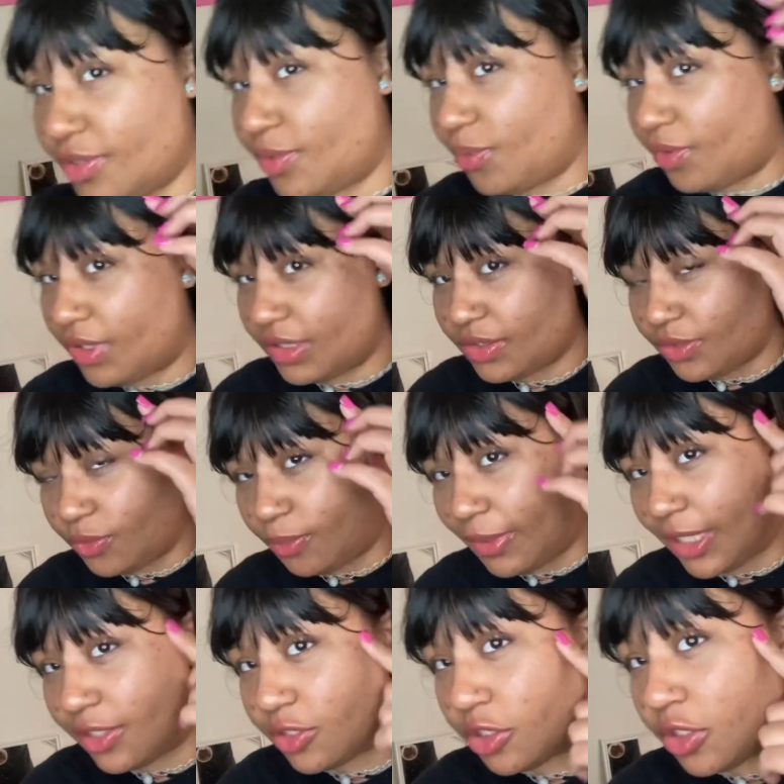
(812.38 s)
you want to
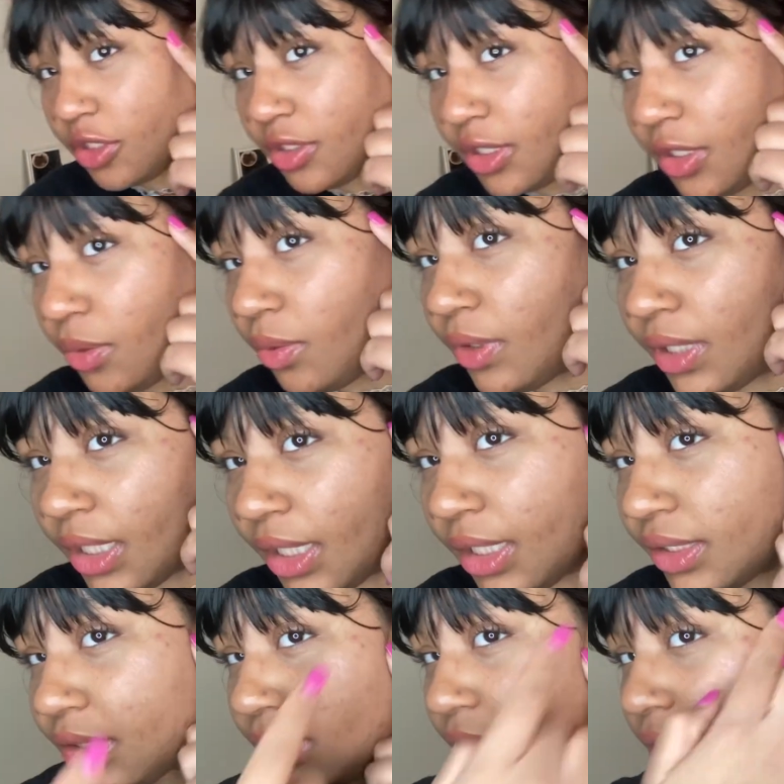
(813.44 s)
make sure that you
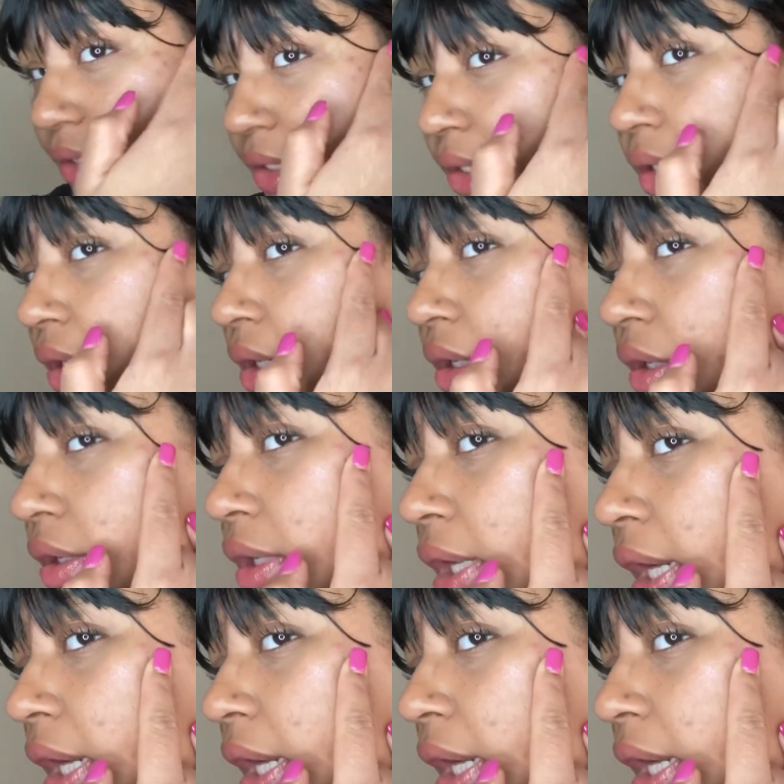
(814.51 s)
can't see your